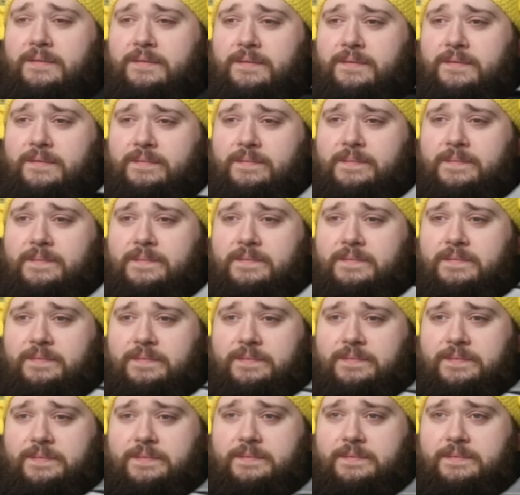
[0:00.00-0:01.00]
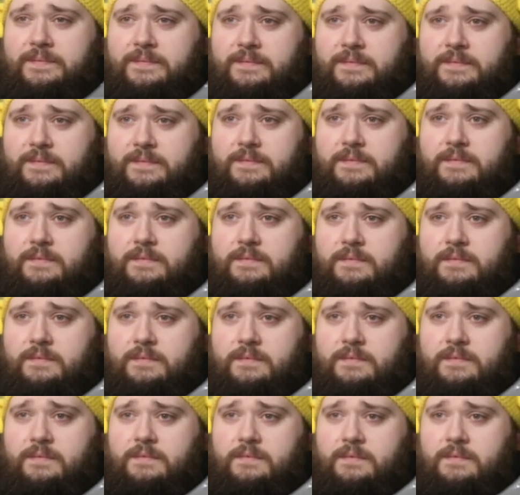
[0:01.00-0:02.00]

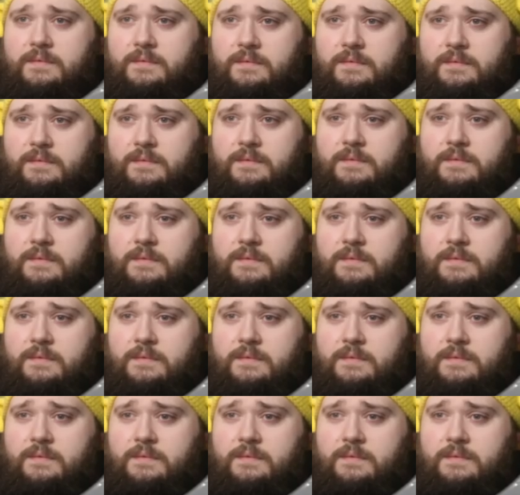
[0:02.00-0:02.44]
[no speech]